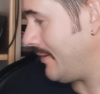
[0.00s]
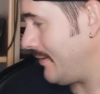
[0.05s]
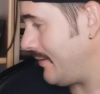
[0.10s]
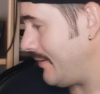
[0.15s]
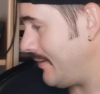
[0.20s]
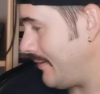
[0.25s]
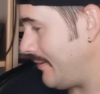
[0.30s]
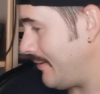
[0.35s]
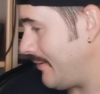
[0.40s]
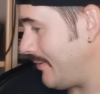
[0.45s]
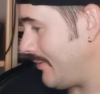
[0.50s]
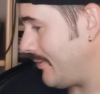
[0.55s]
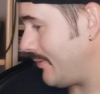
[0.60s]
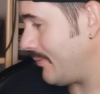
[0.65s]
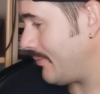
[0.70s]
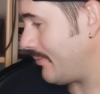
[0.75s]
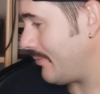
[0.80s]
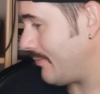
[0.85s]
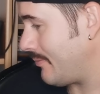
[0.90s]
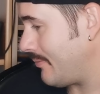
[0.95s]

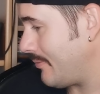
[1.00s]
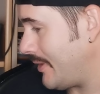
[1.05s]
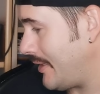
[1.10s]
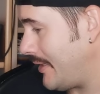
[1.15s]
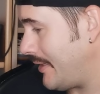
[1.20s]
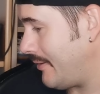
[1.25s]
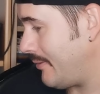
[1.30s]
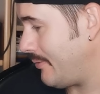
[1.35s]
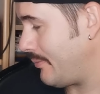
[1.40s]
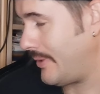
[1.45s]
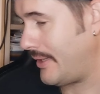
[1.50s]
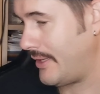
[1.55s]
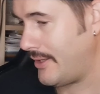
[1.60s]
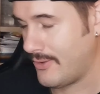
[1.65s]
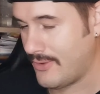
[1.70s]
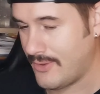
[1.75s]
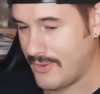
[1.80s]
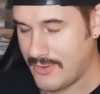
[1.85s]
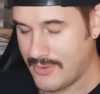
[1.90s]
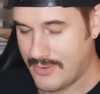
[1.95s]
and we
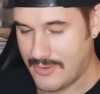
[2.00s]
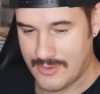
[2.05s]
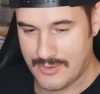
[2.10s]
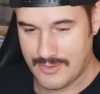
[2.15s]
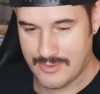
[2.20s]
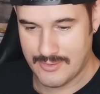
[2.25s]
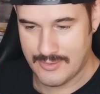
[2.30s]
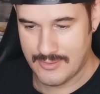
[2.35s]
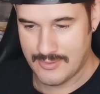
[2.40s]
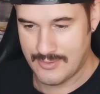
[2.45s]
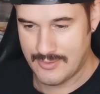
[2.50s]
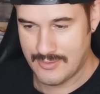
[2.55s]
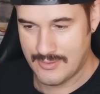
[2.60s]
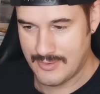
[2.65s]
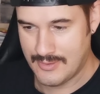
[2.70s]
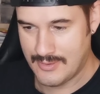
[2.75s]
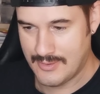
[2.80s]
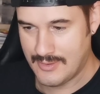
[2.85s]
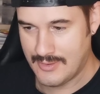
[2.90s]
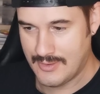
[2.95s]
are
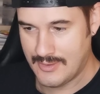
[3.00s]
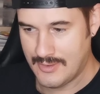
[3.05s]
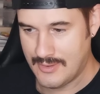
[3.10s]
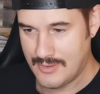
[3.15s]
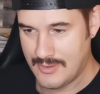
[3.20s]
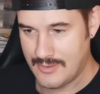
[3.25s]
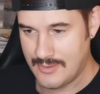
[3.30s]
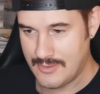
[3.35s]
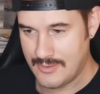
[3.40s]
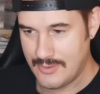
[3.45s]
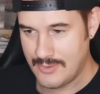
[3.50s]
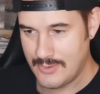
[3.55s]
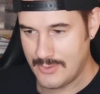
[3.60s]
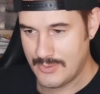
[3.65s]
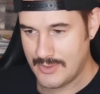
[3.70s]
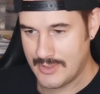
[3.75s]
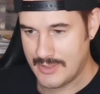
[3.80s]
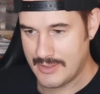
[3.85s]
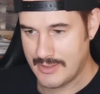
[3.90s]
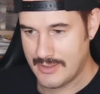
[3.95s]

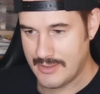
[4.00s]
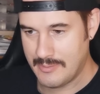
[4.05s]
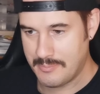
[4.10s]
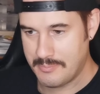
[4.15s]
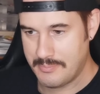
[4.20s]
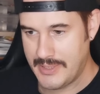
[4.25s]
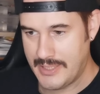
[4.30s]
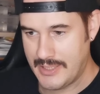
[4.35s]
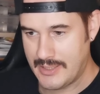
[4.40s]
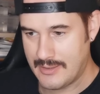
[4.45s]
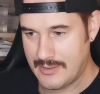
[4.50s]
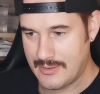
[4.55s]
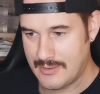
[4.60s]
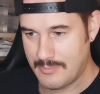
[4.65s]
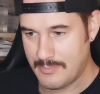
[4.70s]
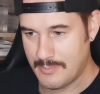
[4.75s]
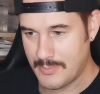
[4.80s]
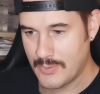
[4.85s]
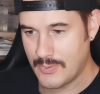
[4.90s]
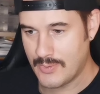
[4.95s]
doing a bit
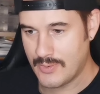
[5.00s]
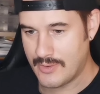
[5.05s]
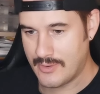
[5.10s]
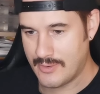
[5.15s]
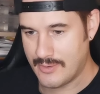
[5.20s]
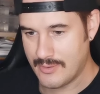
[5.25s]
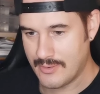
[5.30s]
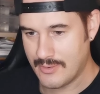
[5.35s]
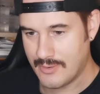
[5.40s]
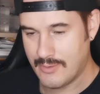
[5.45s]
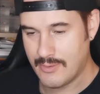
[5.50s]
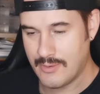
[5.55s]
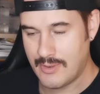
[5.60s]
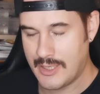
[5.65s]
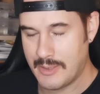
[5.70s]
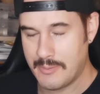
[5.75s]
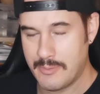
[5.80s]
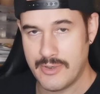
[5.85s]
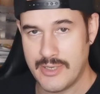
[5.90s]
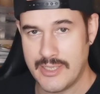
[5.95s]
more
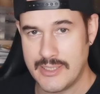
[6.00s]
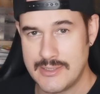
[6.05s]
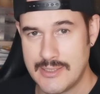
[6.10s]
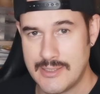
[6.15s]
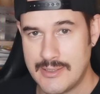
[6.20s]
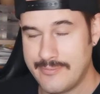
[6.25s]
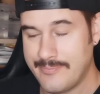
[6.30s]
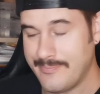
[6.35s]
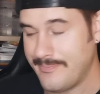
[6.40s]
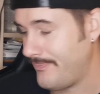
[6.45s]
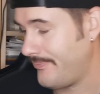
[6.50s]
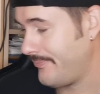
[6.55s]
collaboration.